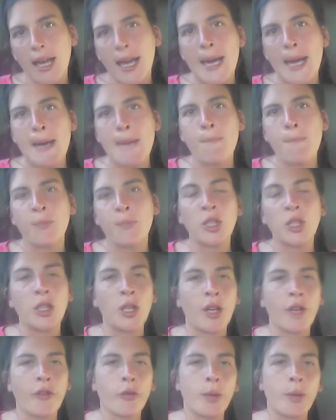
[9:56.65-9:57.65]
um, you
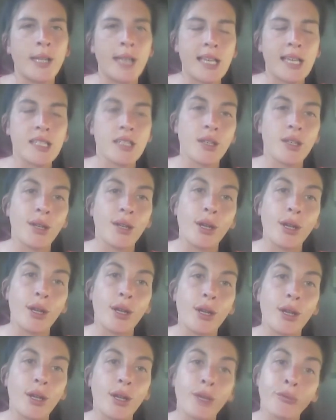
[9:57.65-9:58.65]
know, if we're next to
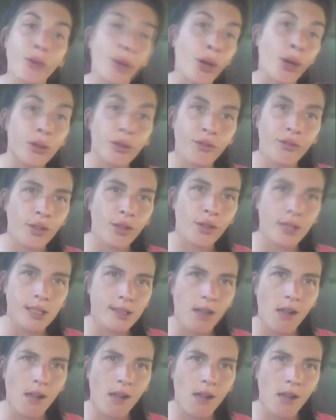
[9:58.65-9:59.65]
a road, for
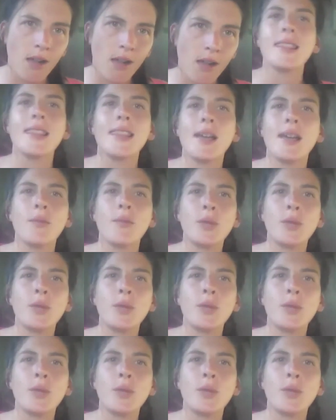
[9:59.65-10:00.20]
example,